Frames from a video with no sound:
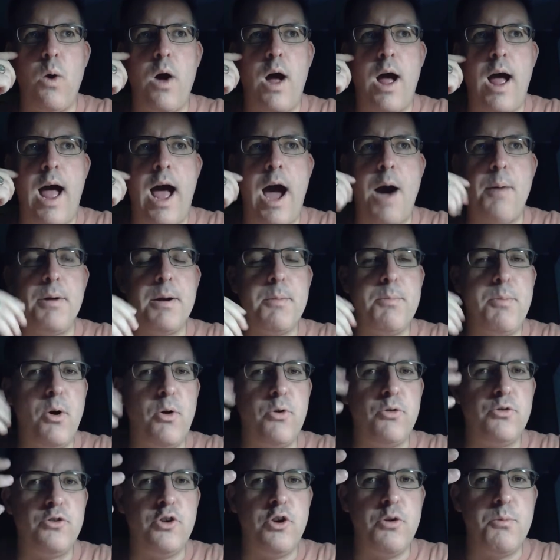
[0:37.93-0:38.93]
how many
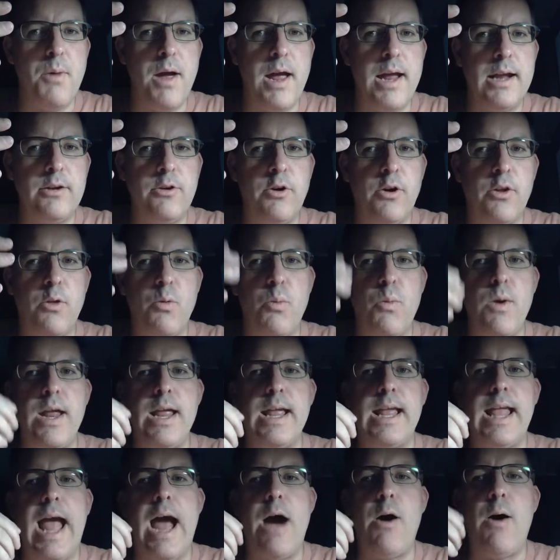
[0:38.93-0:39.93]
posts do you make during the
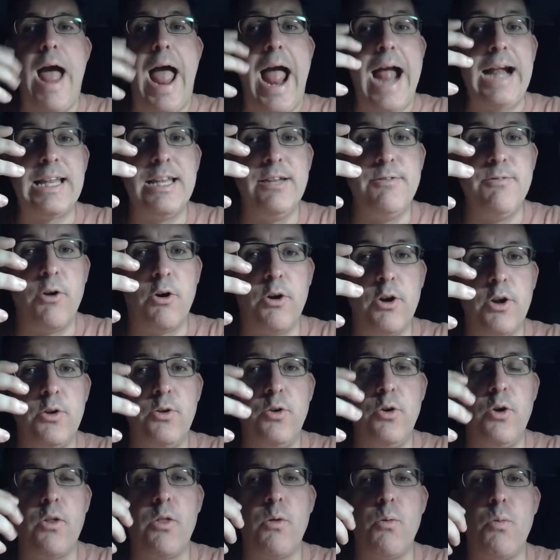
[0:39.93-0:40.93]
week, how active are you
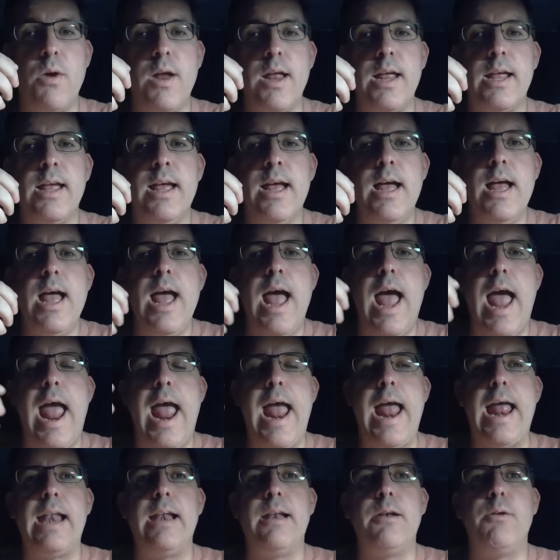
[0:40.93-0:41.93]
during the week,
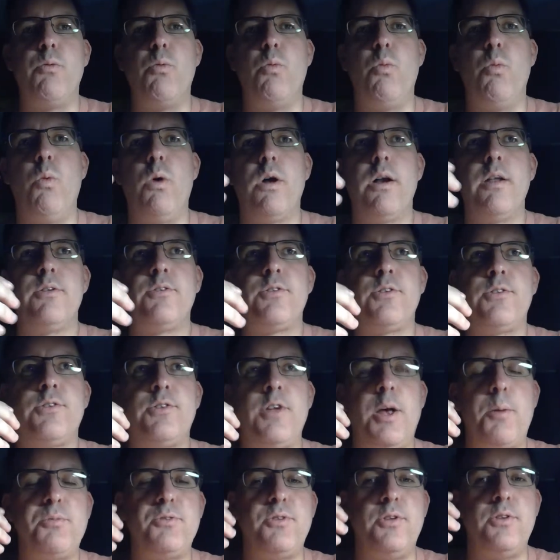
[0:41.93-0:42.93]
and what is the
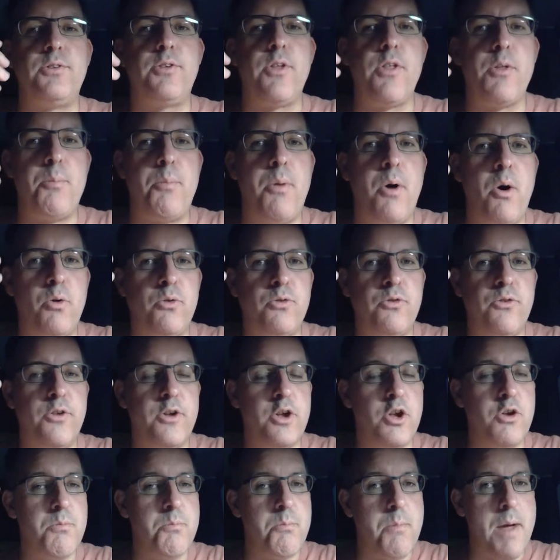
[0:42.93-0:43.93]
substance of the posts
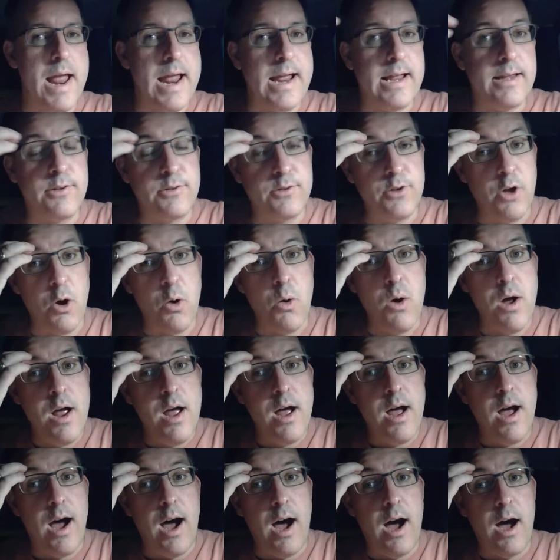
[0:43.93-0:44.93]
that you make. So
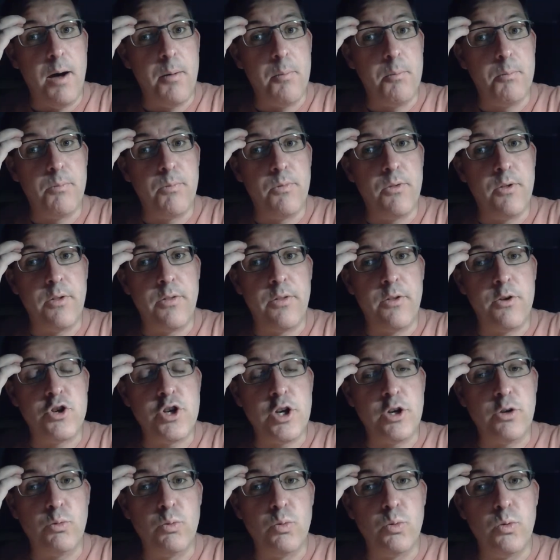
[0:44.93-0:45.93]
the
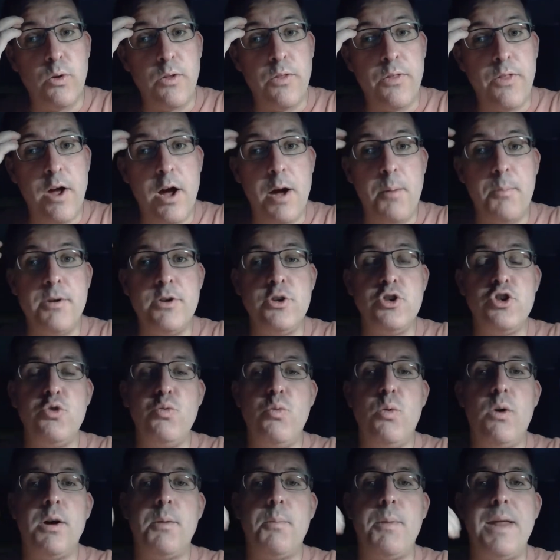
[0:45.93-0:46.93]
general rule of thumb is you
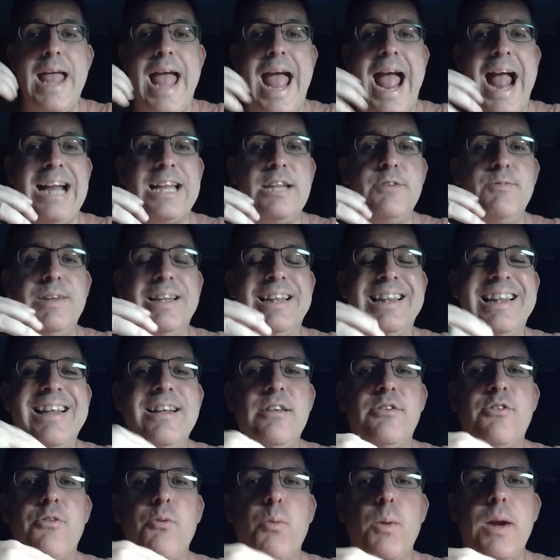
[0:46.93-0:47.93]
want to be active at
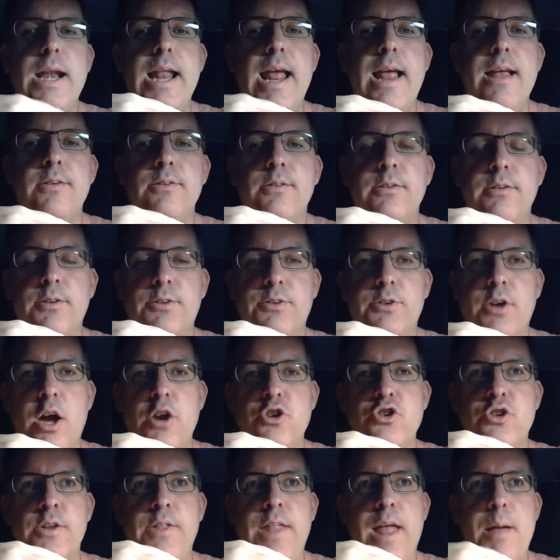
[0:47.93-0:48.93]
least 3 days in
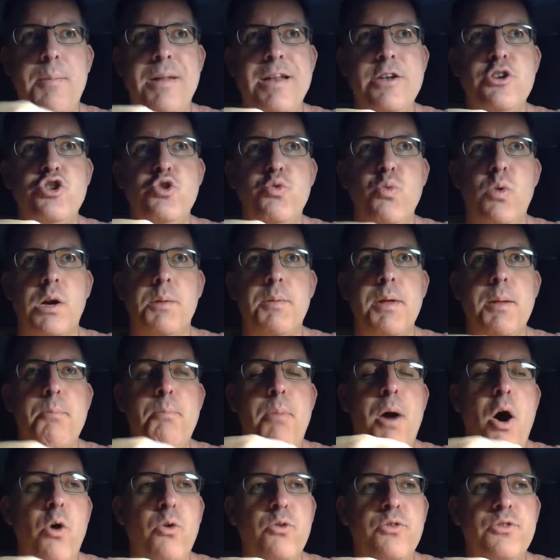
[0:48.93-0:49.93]
discussion. That means you want to be
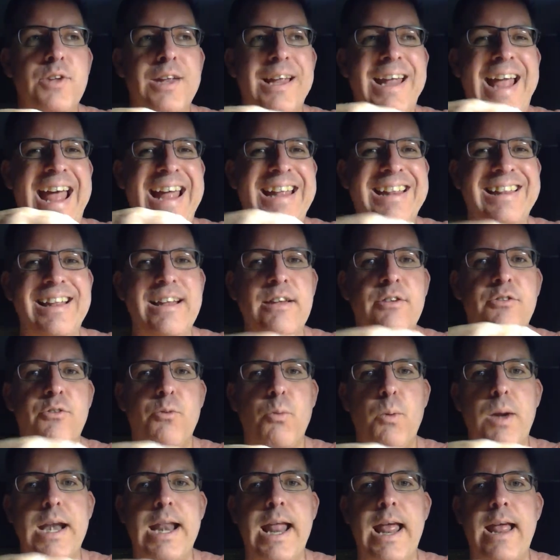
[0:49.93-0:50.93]
posting at least
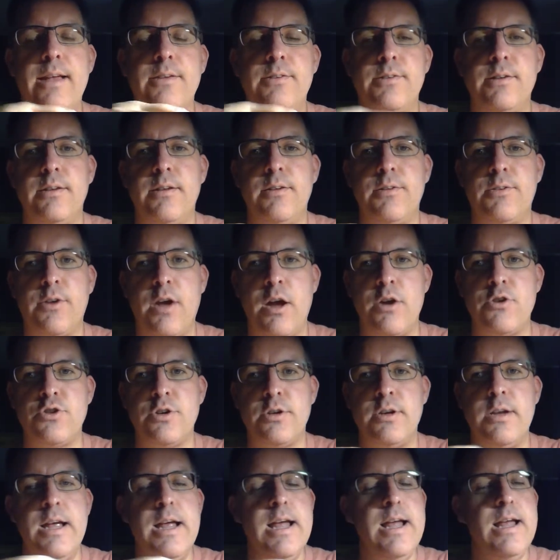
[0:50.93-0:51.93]
3 days in
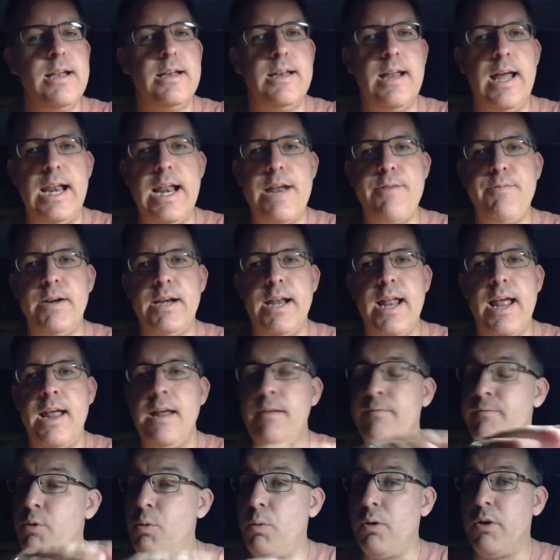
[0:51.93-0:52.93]
discussion. Not every day.
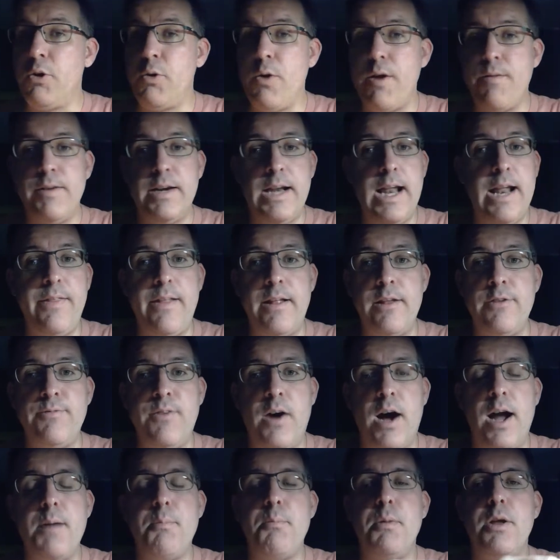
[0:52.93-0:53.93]
If you want to do every day, that's
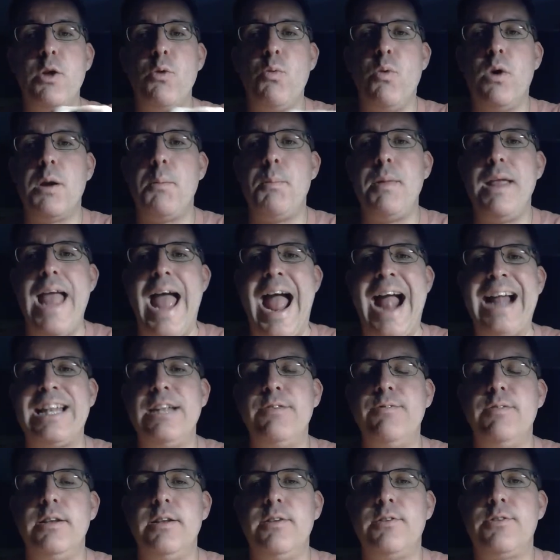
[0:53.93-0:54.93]
fine, but you want to be
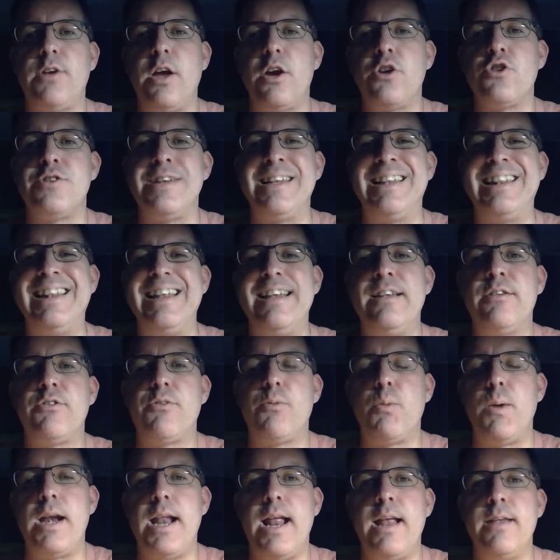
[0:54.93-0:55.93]
active in discussion at least
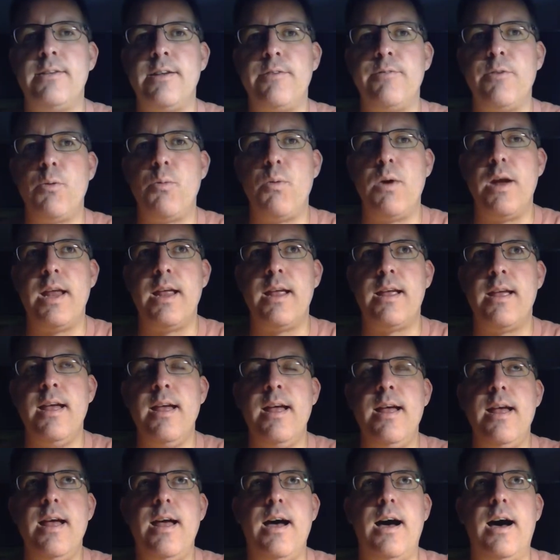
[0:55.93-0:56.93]
3 days every week.
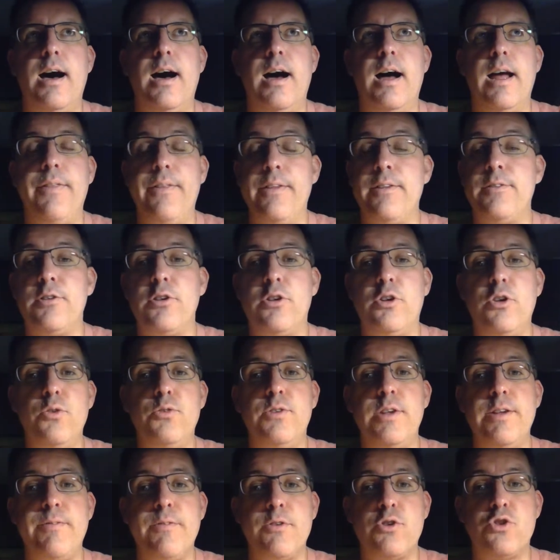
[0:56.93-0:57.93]
And this
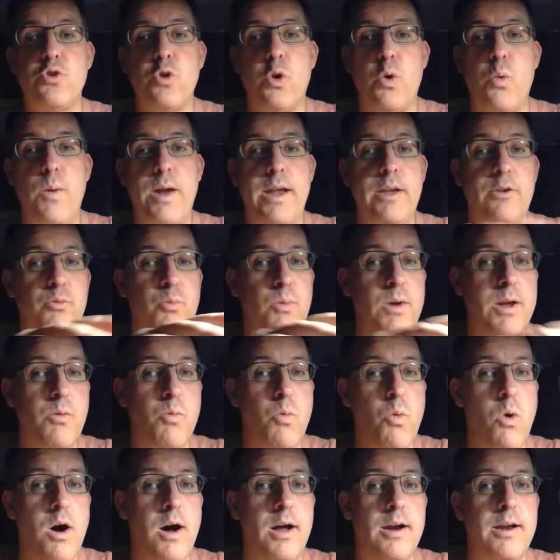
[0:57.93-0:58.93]
includes even the short weeks,
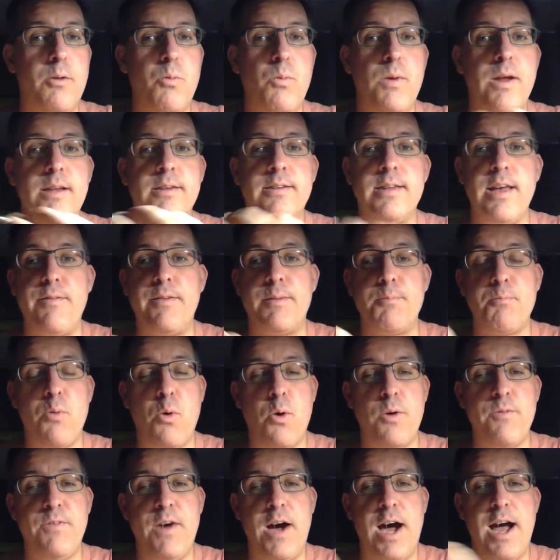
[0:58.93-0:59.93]
week 1 and week
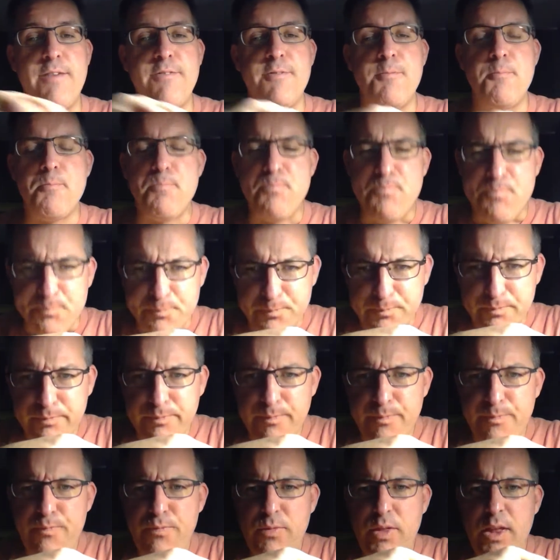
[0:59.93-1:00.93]
7.5.
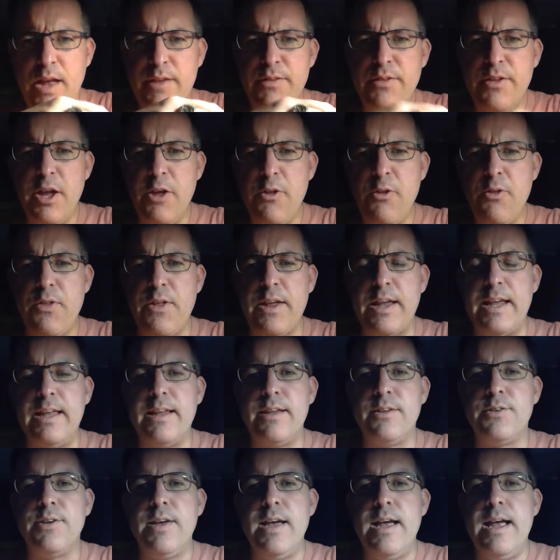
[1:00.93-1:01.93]
The other thing
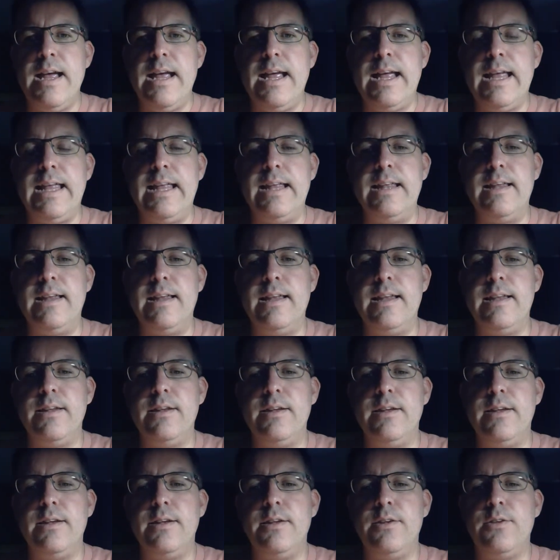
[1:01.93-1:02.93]
is
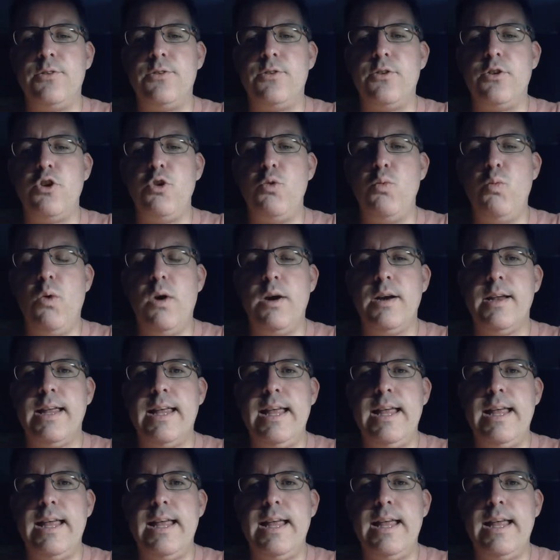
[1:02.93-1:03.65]
you want to